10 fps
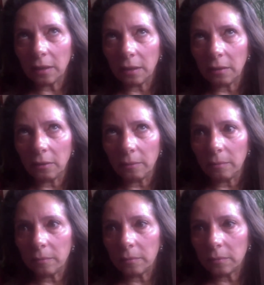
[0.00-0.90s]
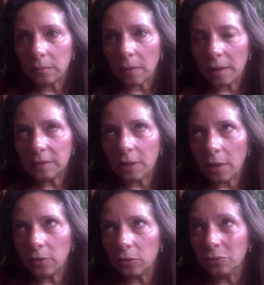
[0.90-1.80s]
I
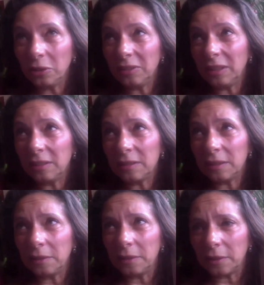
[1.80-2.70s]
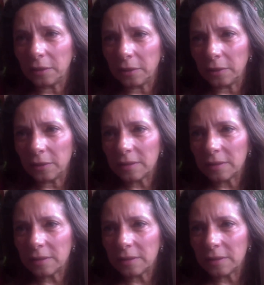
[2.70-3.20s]
started doing this in the